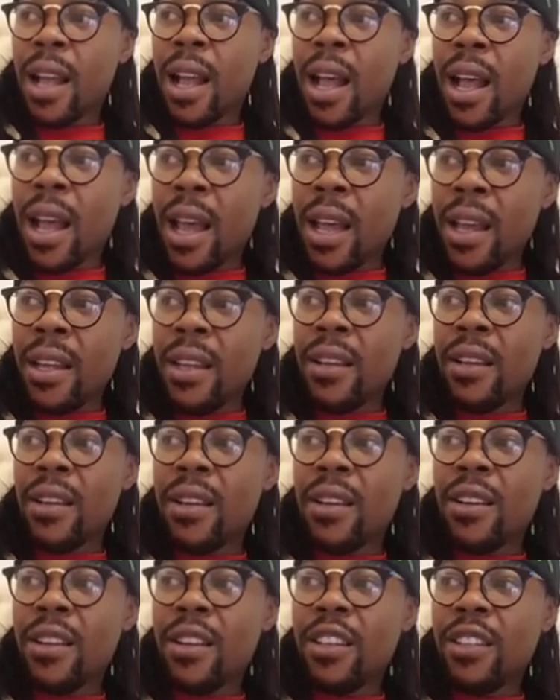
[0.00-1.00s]
I
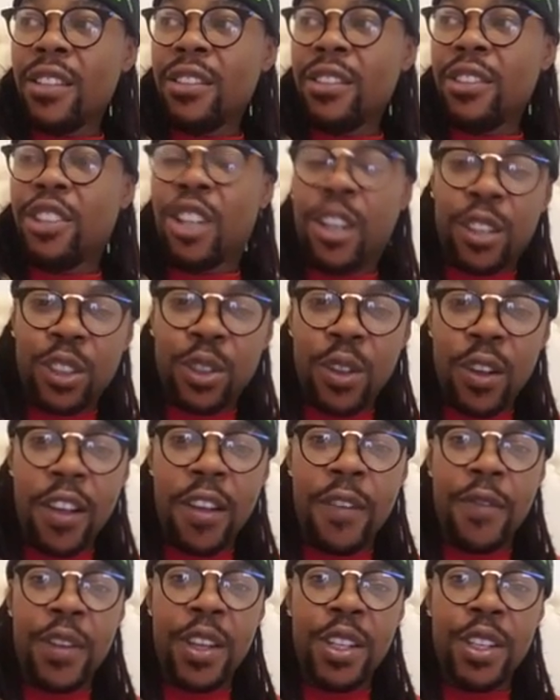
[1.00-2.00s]
just saw
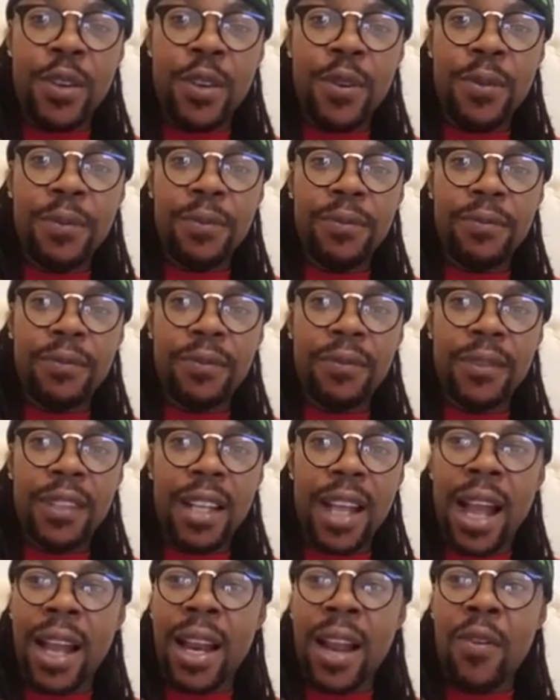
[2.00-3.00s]
a video
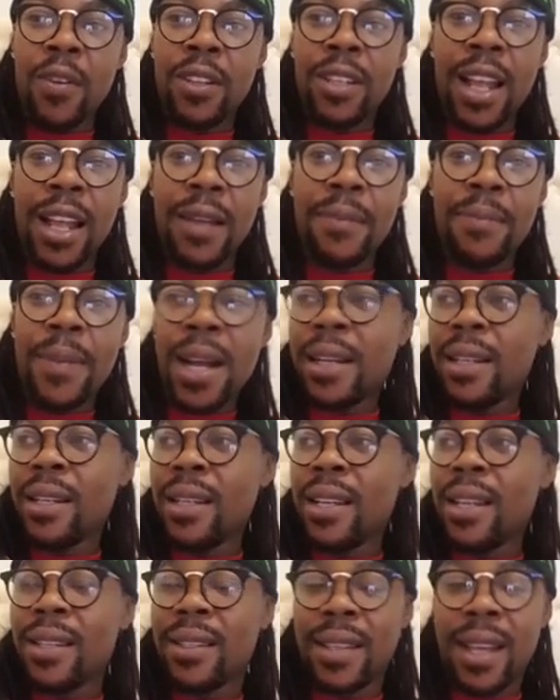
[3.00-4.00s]
and I was like,
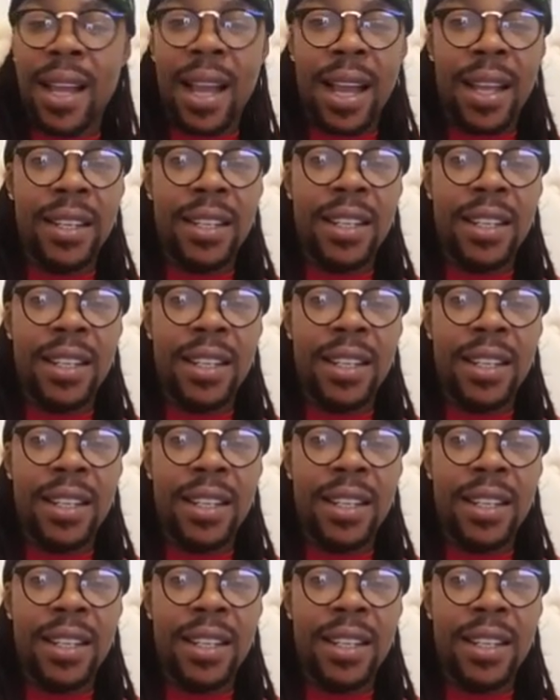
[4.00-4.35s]
man, this guy